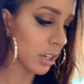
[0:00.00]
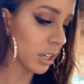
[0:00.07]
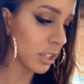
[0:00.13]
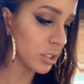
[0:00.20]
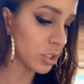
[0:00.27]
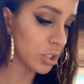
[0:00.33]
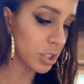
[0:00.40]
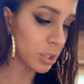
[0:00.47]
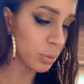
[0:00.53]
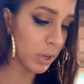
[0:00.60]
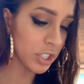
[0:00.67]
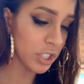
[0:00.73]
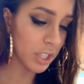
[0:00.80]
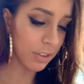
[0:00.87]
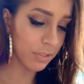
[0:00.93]
I'll just
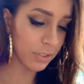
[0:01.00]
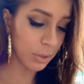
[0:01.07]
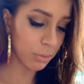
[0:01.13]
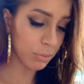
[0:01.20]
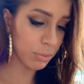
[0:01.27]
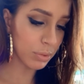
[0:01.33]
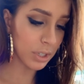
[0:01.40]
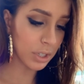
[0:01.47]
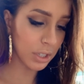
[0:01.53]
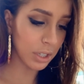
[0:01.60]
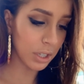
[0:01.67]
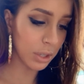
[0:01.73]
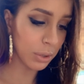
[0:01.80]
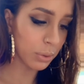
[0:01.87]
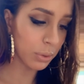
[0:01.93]
swatch that for you really
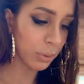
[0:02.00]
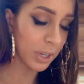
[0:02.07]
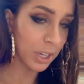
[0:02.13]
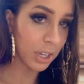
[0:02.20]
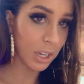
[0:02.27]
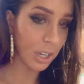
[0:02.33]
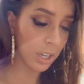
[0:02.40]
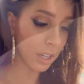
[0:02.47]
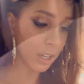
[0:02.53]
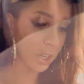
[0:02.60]
quick.